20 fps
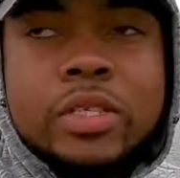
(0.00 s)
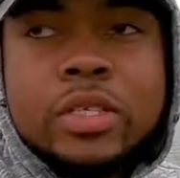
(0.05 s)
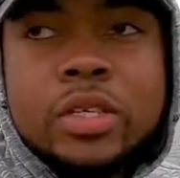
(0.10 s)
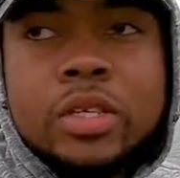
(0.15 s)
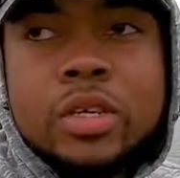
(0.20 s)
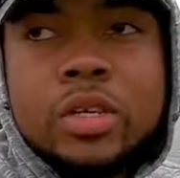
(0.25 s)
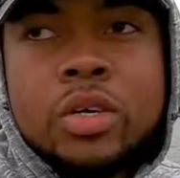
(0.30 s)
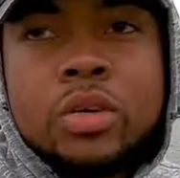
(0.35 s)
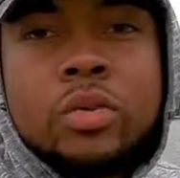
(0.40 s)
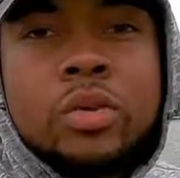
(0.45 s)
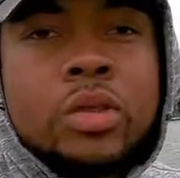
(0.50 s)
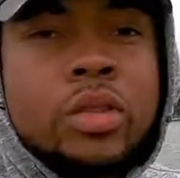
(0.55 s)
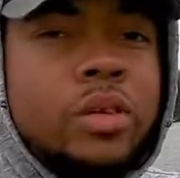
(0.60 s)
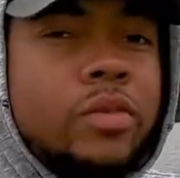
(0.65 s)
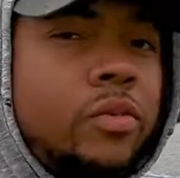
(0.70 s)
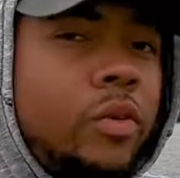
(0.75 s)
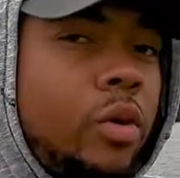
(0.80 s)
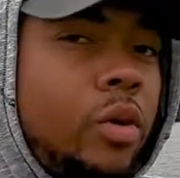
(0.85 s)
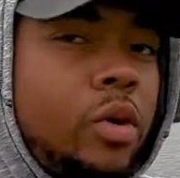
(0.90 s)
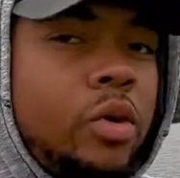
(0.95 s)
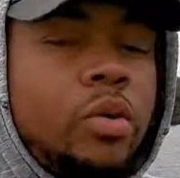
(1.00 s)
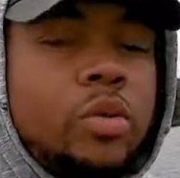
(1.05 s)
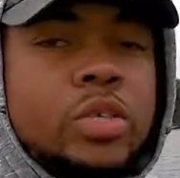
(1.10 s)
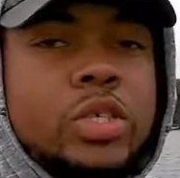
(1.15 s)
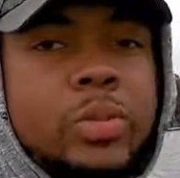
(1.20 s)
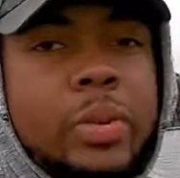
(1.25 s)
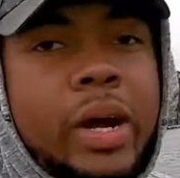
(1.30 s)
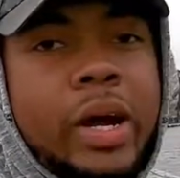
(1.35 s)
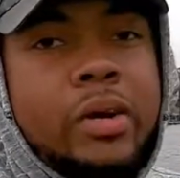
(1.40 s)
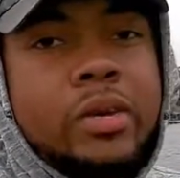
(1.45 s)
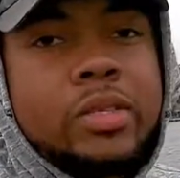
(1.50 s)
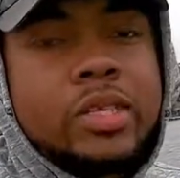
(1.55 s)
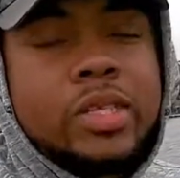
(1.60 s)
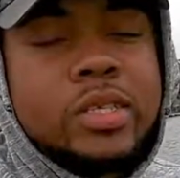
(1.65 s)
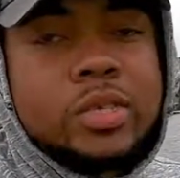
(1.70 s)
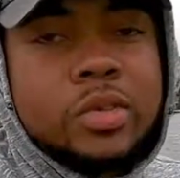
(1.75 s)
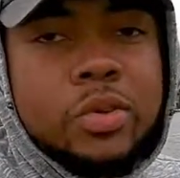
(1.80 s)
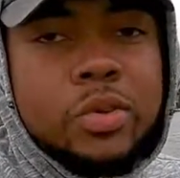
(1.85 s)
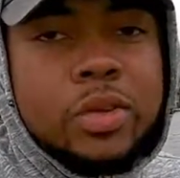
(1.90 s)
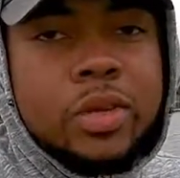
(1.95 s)
this canoe with the four horsepower
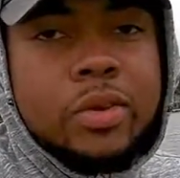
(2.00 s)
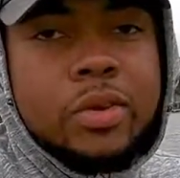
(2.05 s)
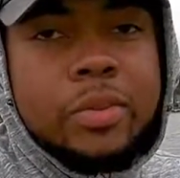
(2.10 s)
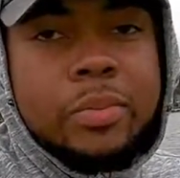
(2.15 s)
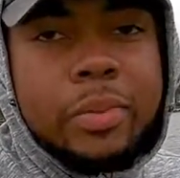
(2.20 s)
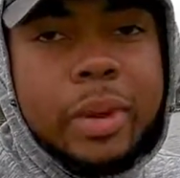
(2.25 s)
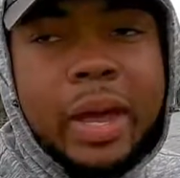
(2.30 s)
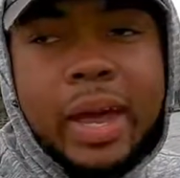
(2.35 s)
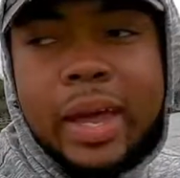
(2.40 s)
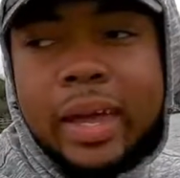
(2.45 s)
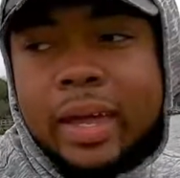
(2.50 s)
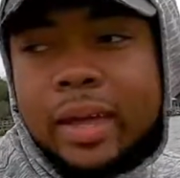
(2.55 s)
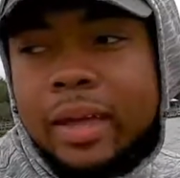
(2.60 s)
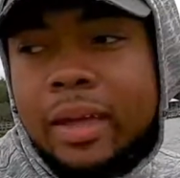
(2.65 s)
Suzuki on the back.